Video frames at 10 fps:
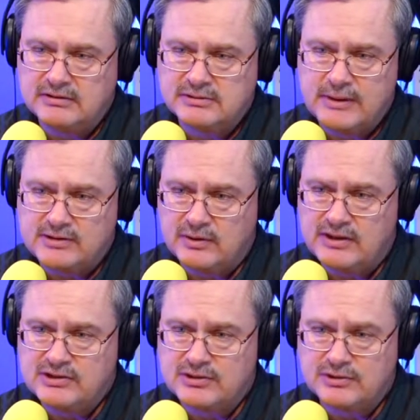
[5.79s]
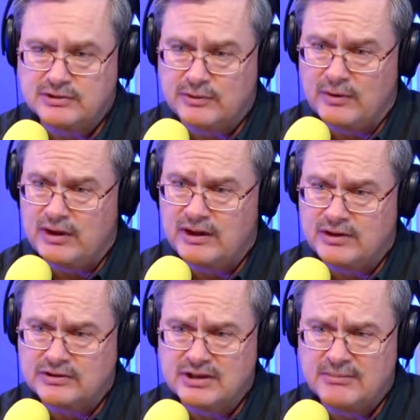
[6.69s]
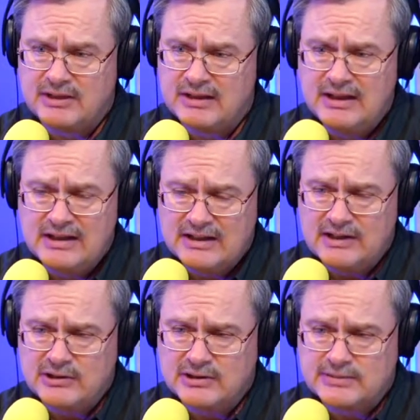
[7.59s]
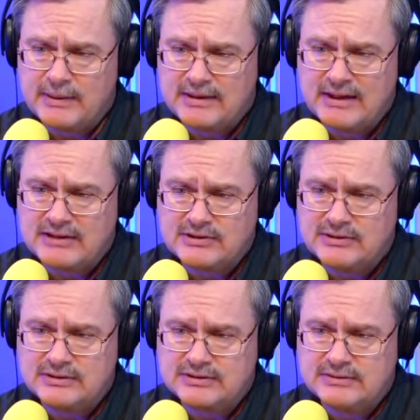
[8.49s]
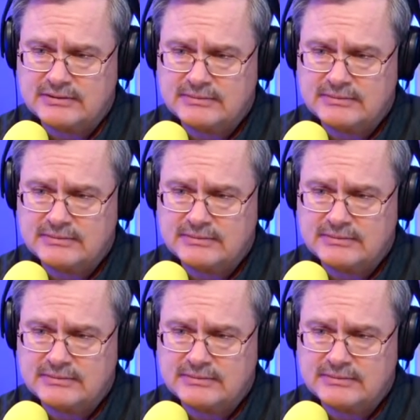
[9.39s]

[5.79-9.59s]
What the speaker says: special insurance through HUD or something. Can you explain that to us?